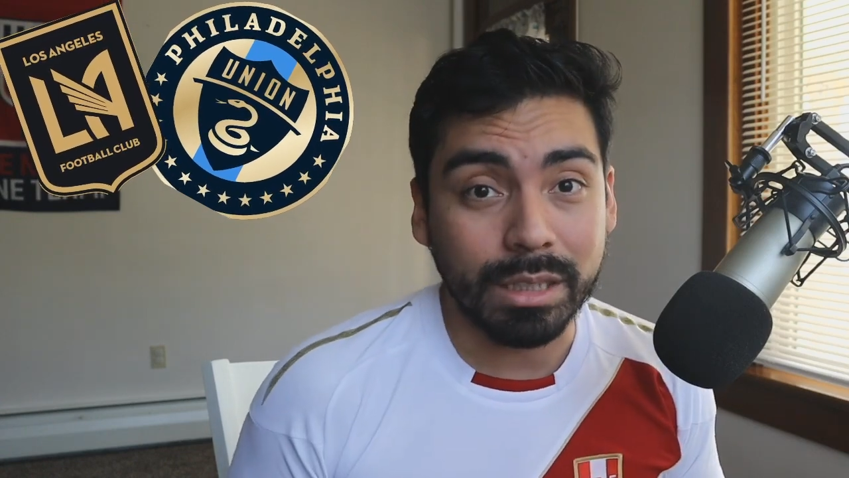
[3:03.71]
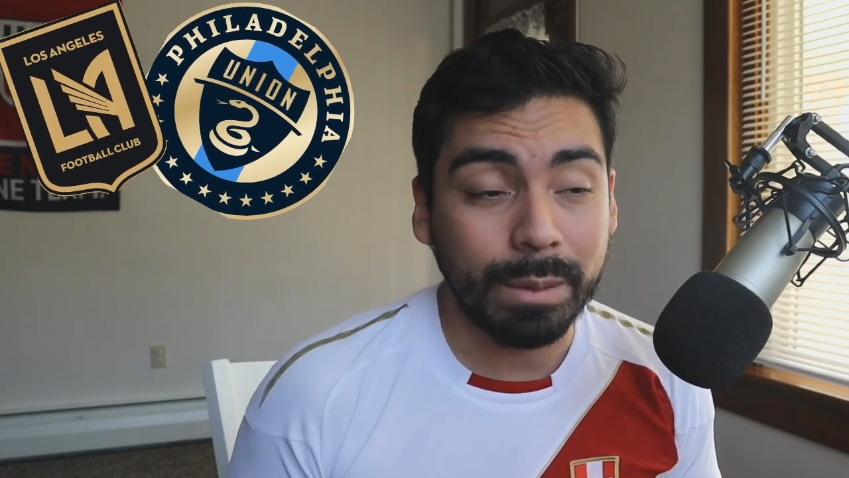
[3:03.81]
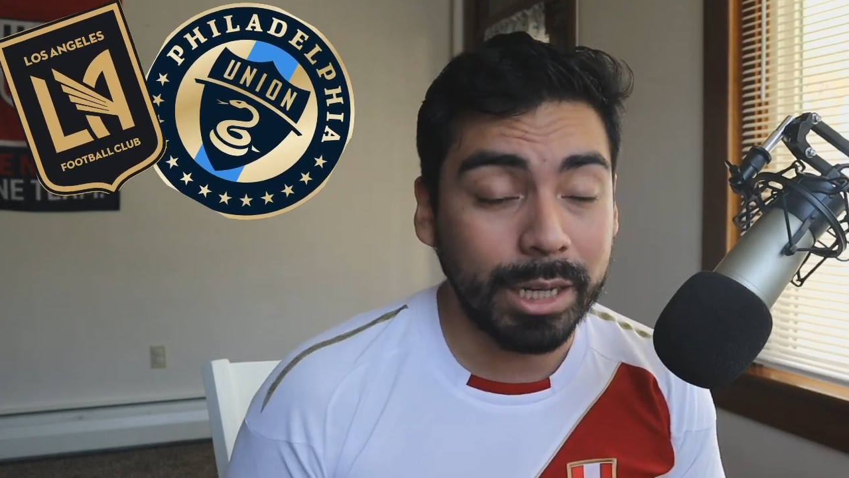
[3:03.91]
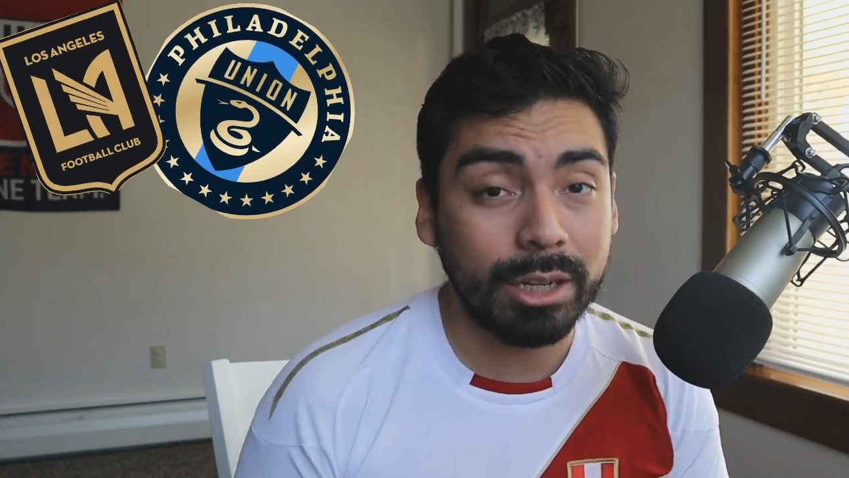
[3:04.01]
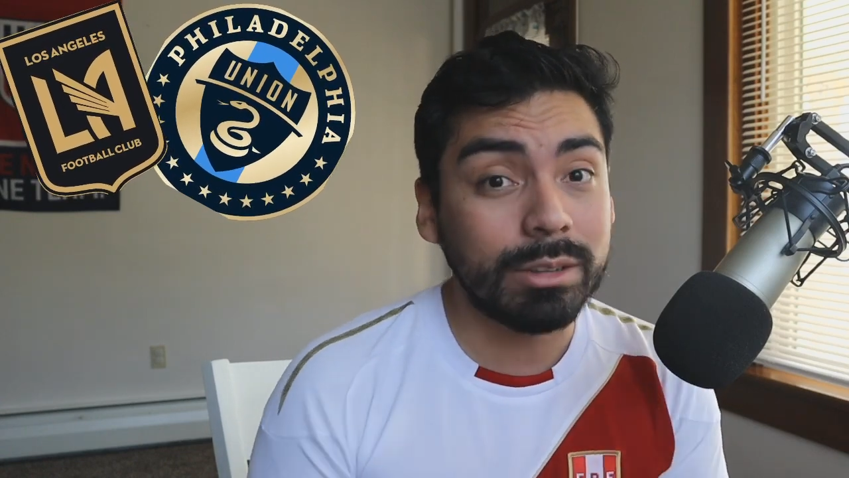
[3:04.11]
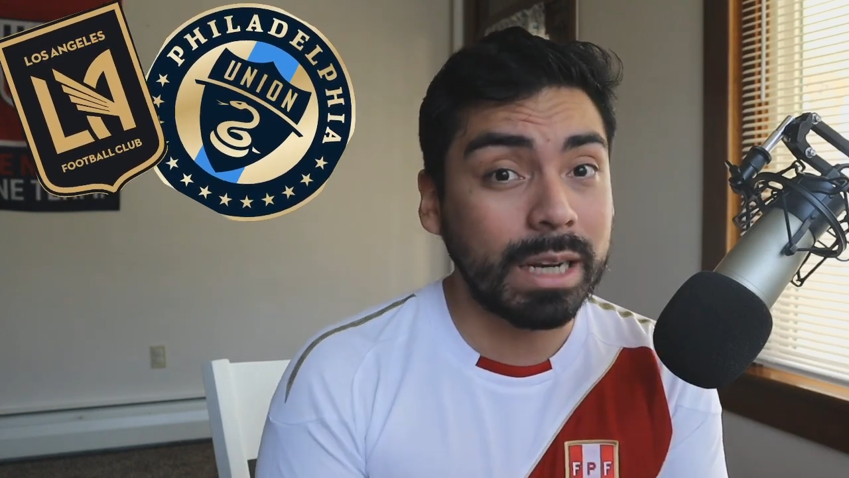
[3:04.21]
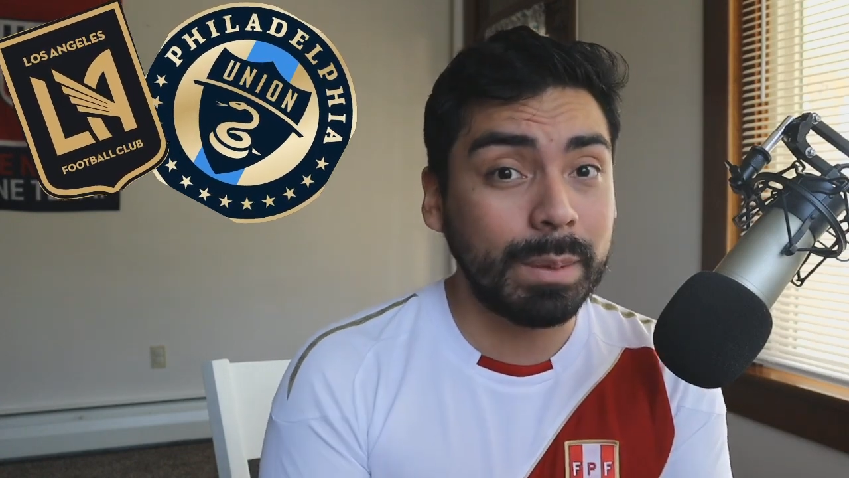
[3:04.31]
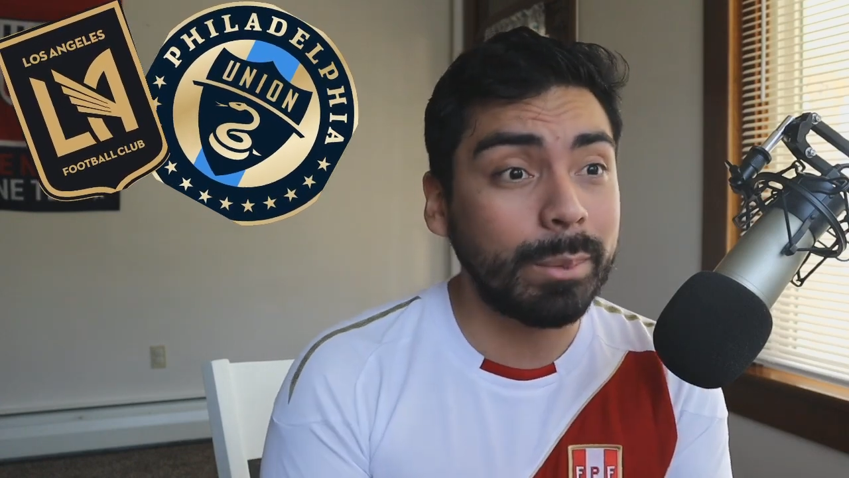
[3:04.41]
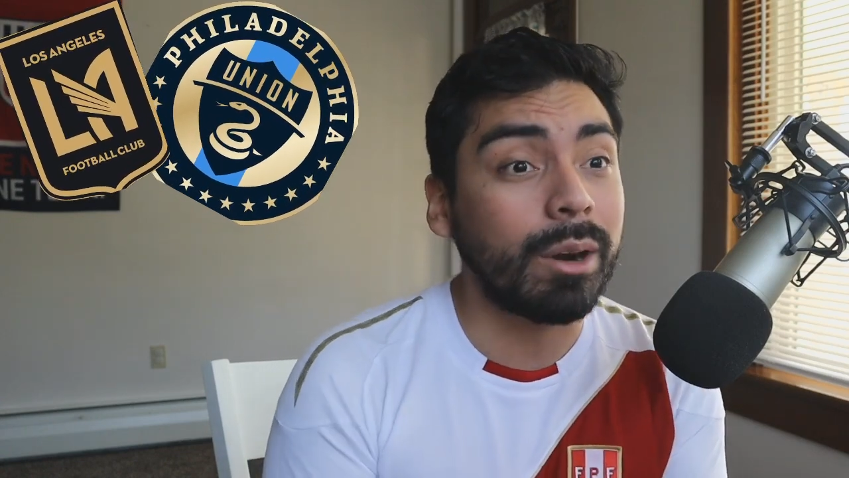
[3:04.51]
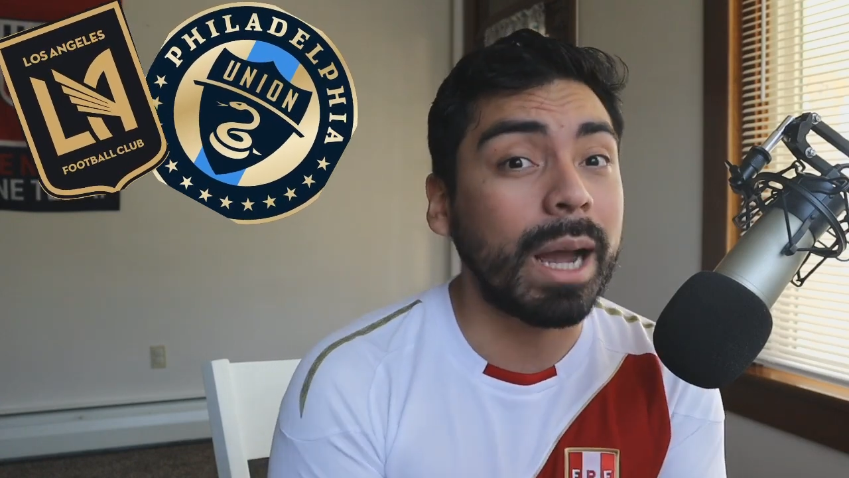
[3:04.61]
I mean, I know a lot of
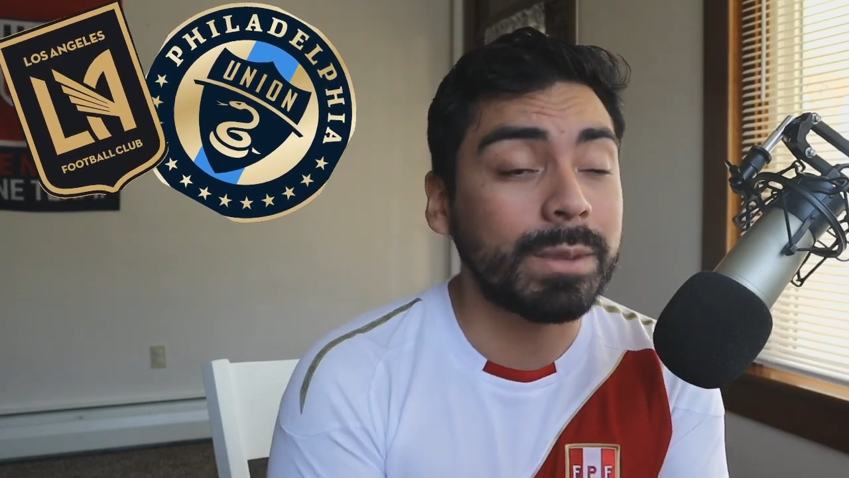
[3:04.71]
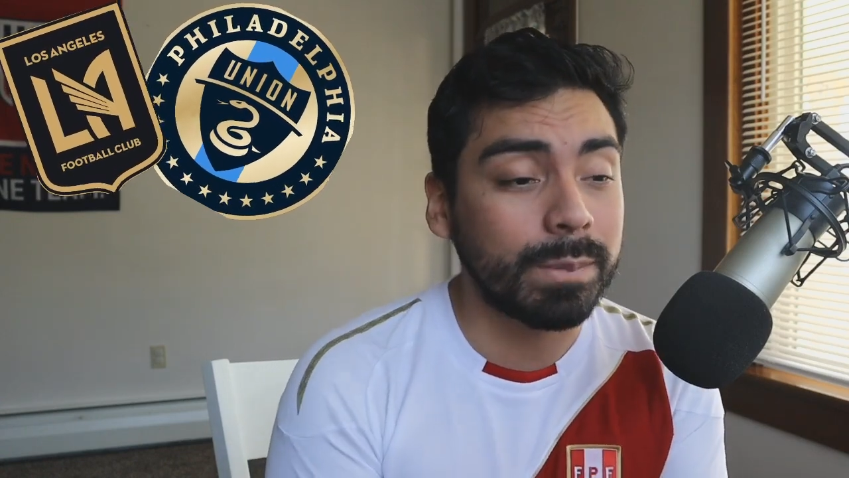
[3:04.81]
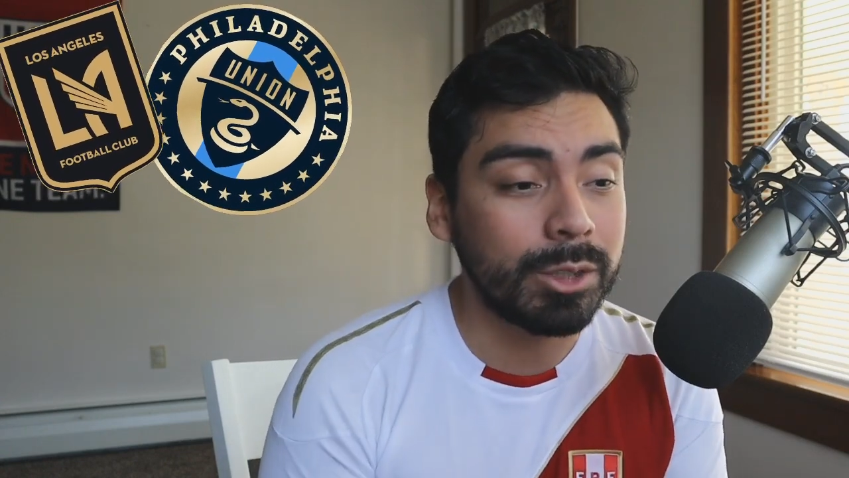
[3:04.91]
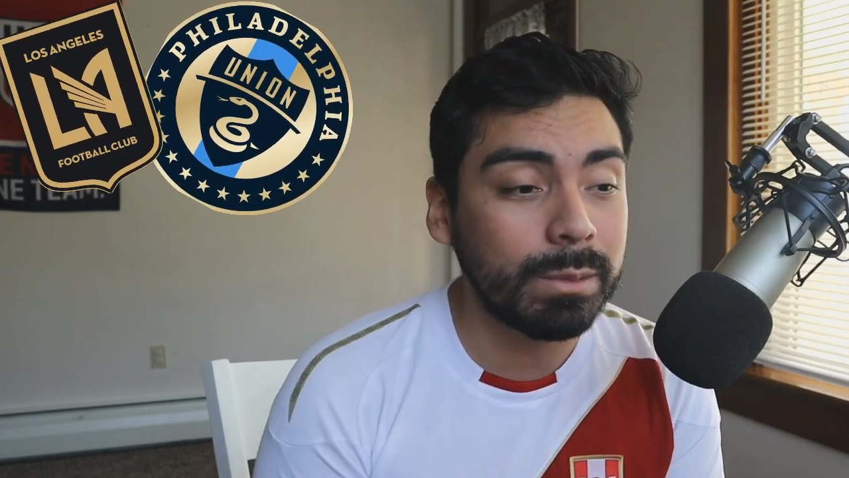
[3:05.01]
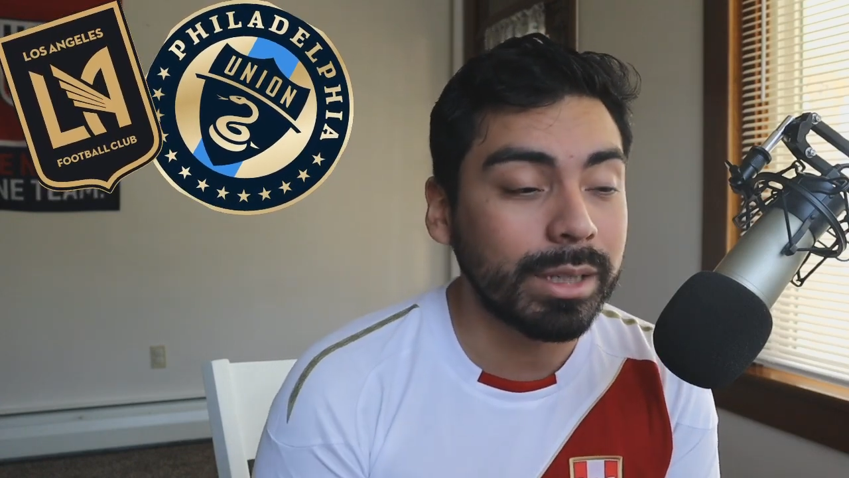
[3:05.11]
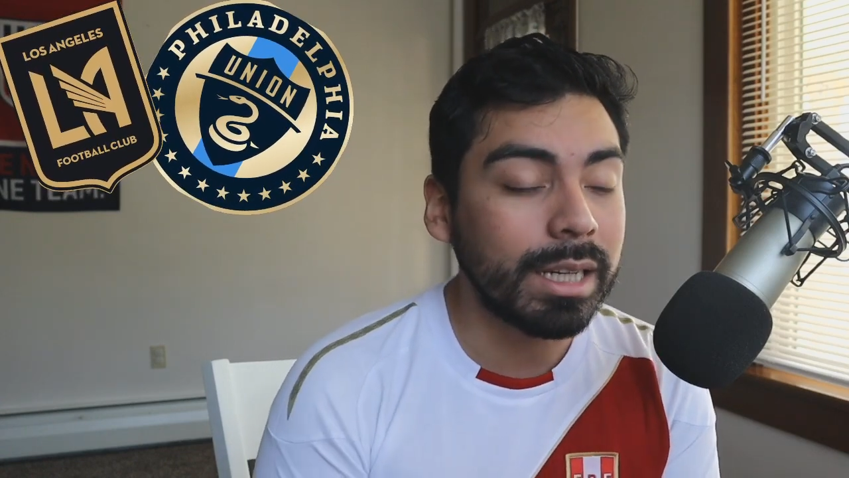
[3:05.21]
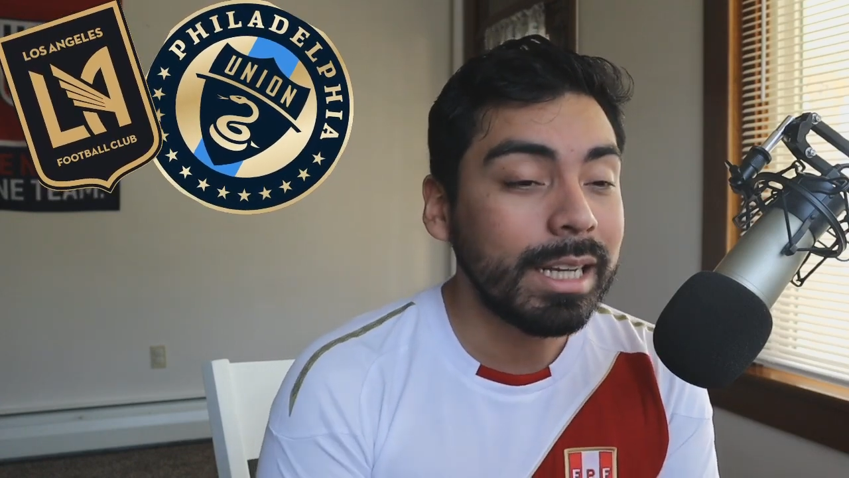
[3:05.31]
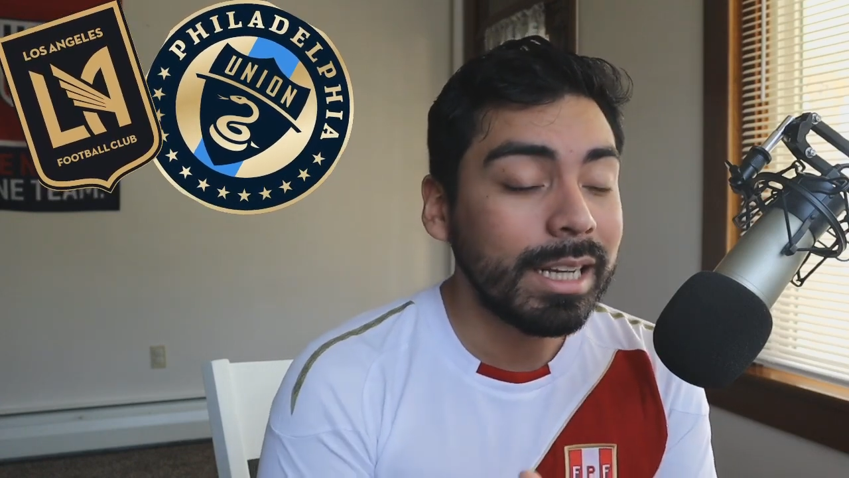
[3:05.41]
people are hyped up too, but